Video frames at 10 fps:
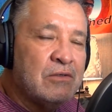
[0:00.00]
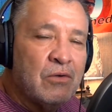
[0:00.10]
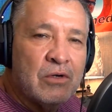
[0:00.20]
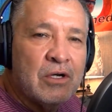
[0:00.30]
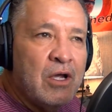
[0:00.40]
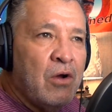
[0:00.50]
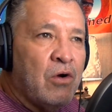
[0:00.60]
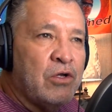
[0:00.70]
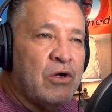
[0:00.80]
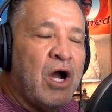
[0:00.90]
Or
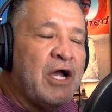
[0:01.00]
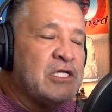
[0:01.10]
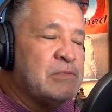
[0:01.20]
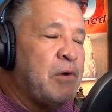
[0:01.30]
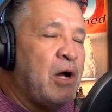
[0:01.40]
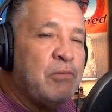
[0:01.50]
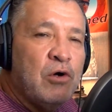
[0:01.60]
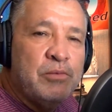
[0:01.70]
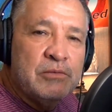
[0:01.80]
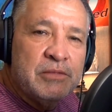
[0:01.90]
your eyes pop
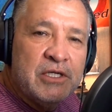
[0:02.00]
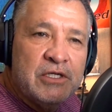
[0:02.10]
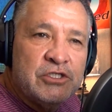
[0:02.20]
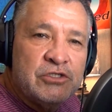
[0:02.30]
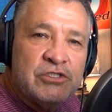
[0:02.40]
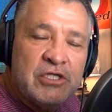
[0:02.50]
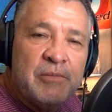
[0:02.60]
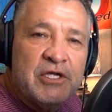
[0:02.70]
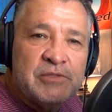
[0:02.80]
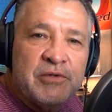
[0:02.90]
open because your
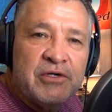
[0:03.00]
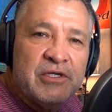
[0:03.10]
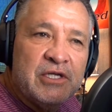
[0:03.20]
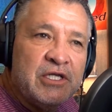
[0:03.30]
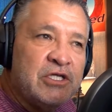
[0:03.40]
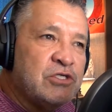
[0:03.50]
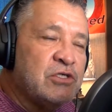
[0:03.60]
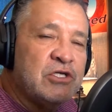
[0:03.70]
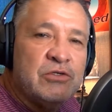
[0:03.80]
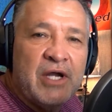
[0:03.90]
stomach's burning and you shouldn't
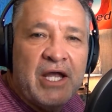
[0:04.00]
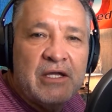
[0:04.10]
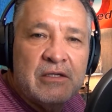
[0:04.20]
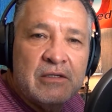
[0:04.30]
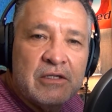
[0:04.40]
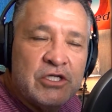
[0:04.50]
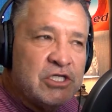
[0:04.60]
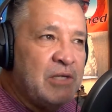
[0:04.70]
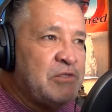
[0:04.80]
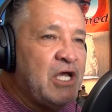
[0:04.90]
have drank because you
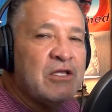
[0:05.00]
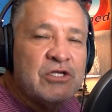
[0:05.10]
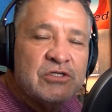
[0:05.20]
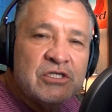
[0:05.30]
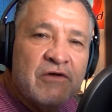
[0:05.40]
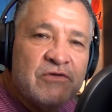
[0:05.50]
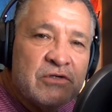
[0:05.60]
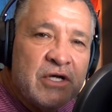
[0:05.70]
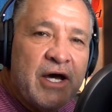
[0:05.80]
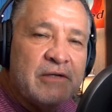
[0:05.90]
keep telling yourself you're
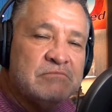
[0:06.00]
not.